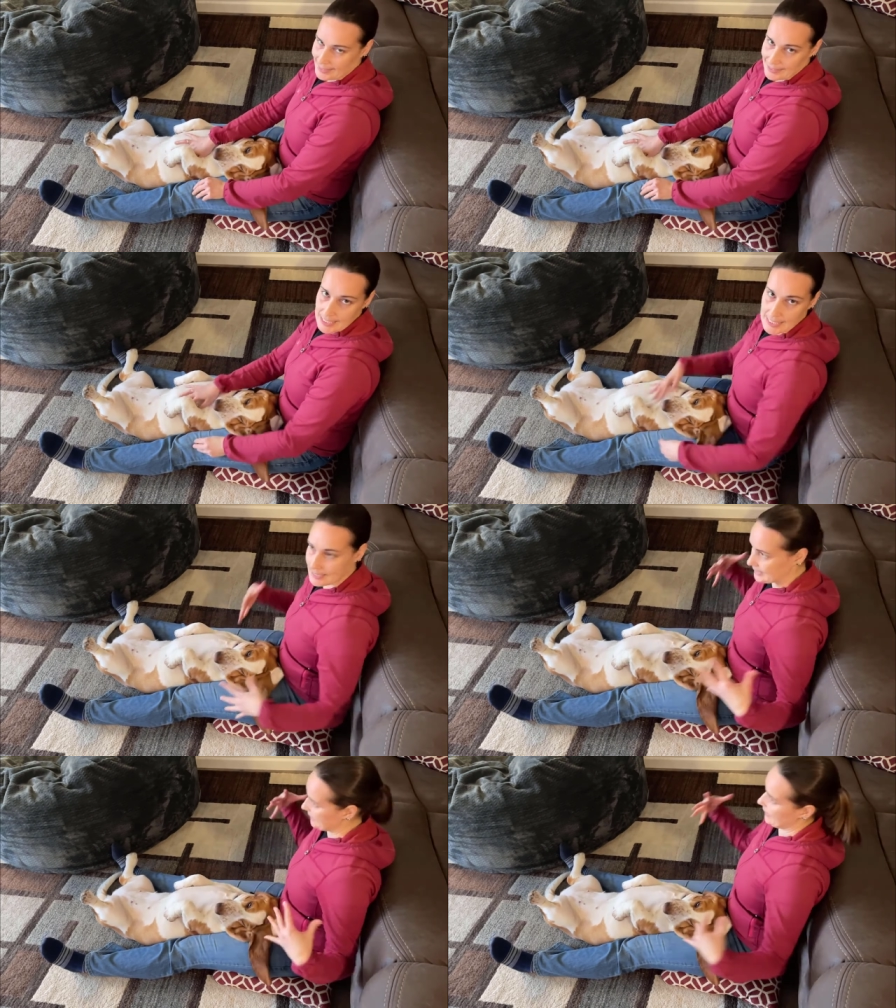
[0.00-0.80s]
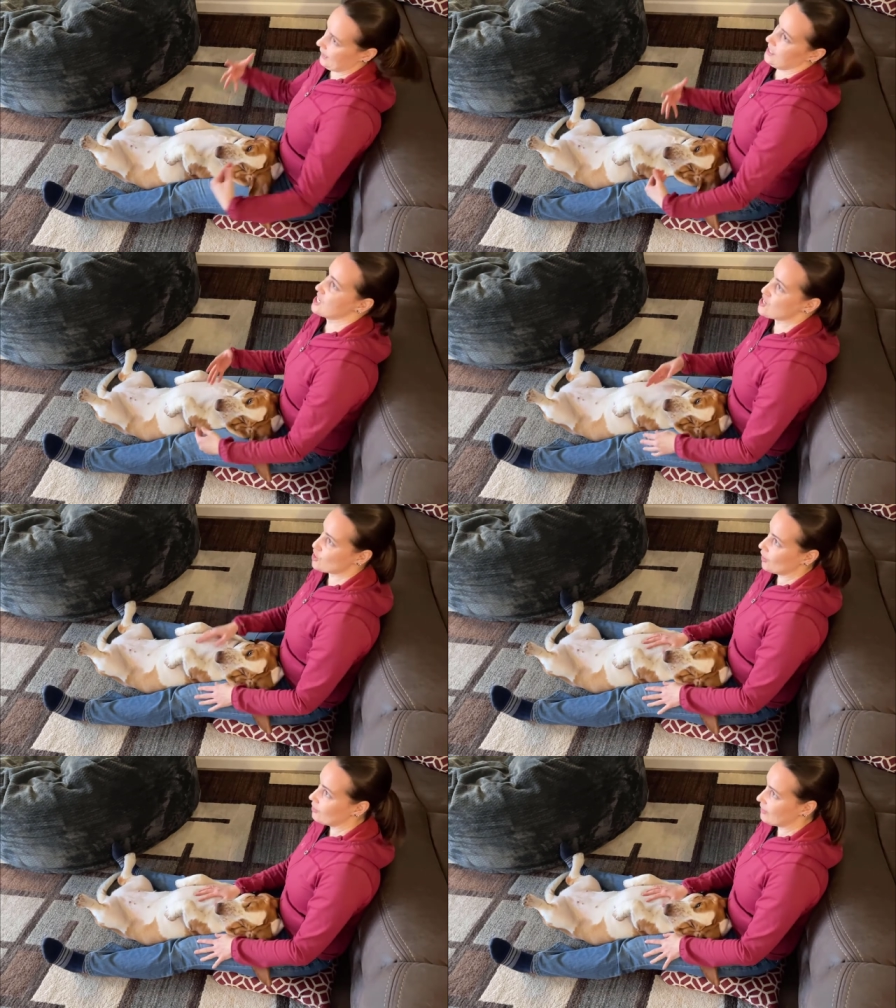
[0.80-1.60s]
I just kind of
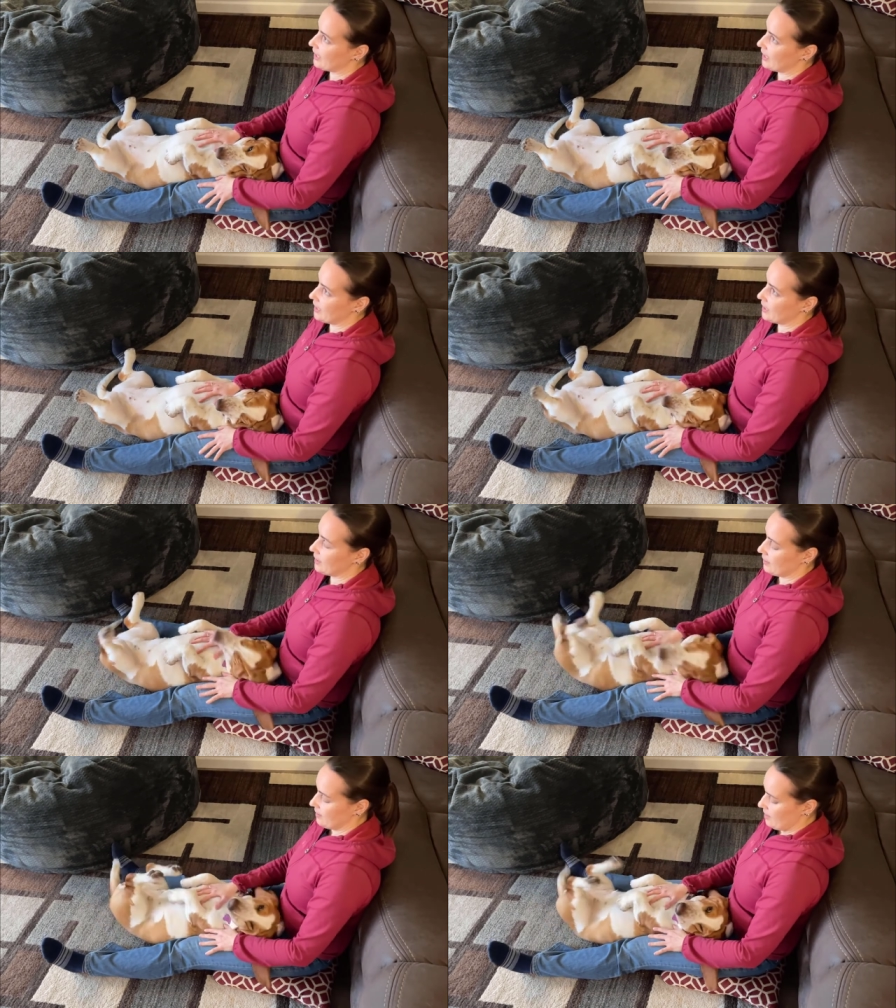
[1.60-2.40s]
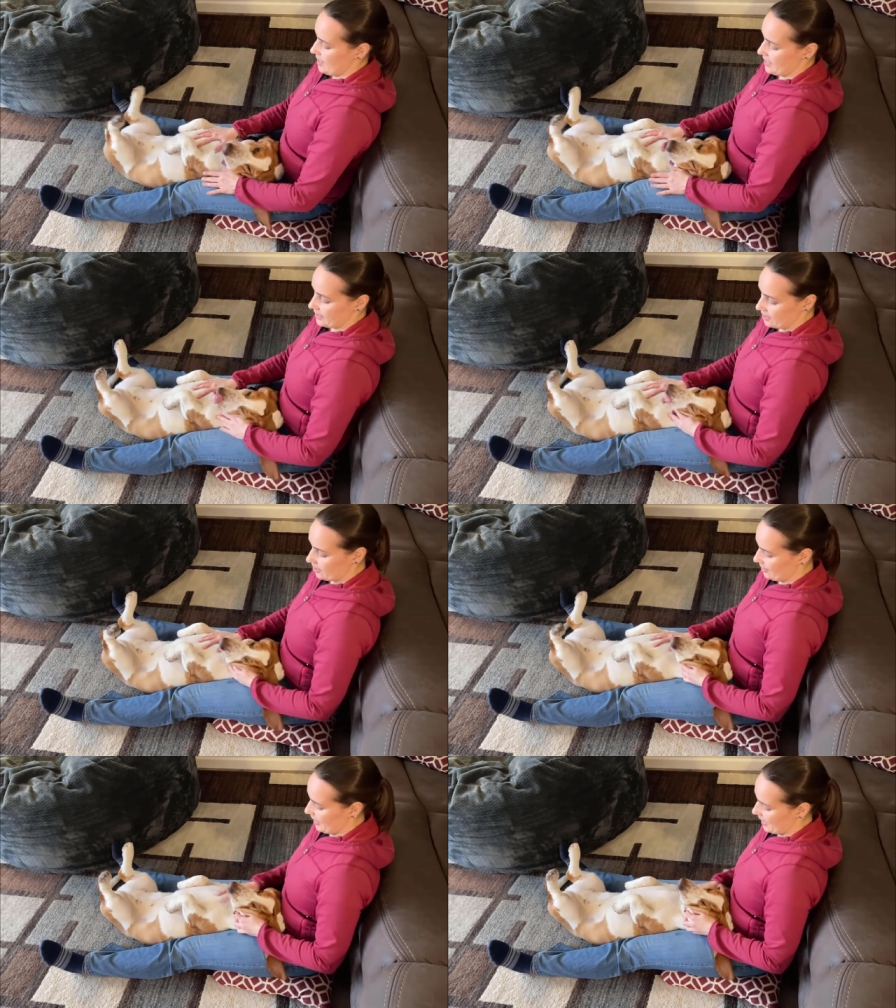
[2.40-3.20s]
dove in and did it
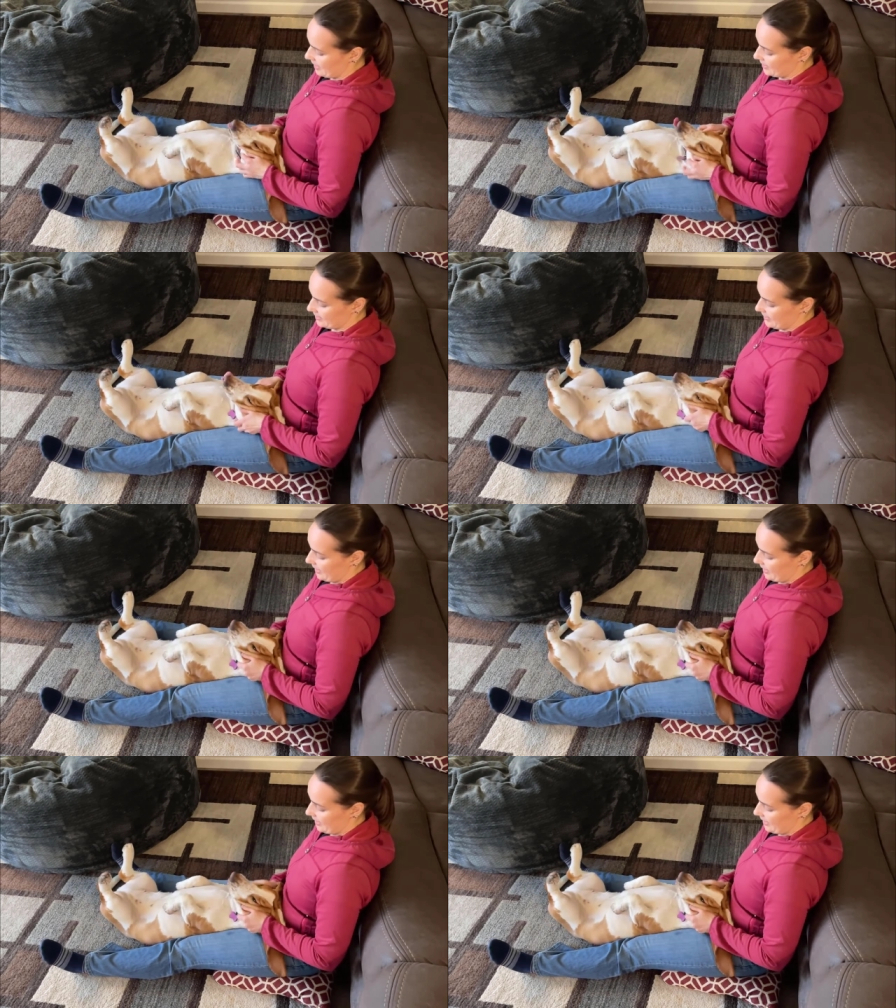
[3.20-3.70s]
on the highest